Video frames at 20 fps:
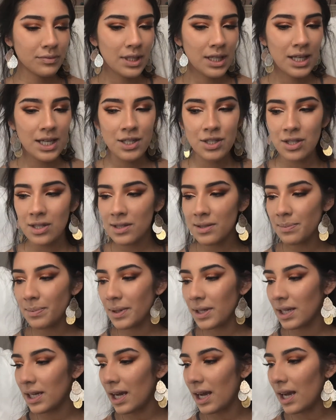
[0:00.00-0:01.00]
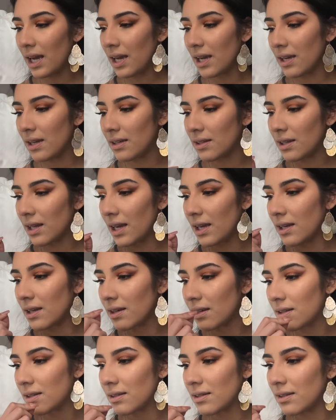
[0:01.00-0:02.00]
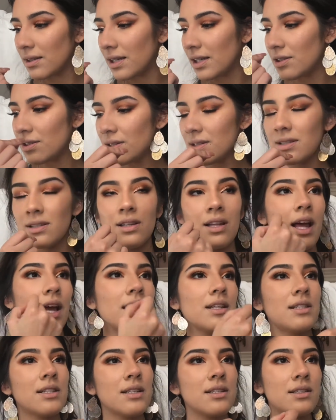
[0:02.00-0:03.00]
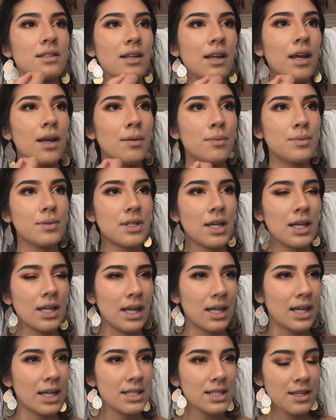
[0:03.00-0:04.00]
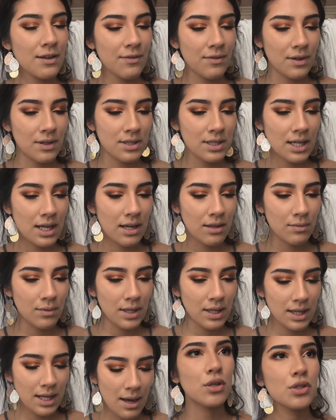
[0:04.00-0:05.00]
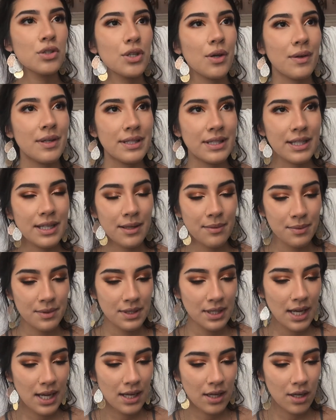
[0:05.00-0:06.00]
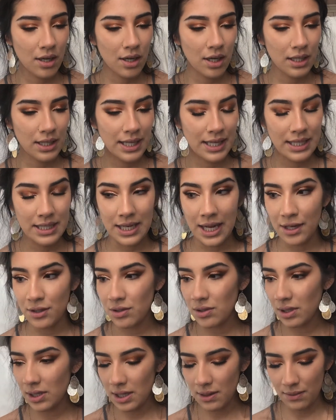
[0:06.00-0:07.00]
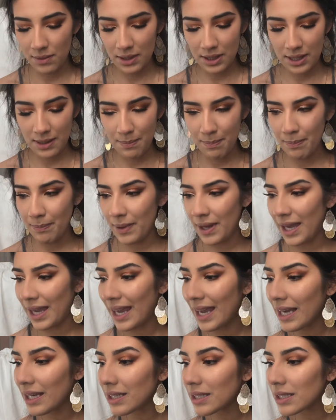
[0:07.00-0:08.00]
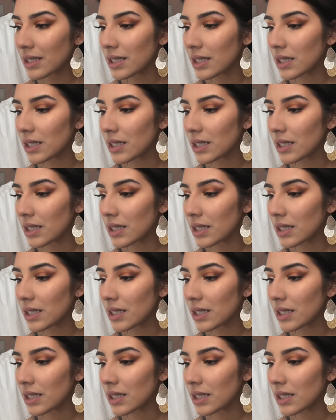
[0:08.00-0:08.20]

he just put a like, he just lined his lips and I guess he filled it in with that. So his lips like are like naturally really pink.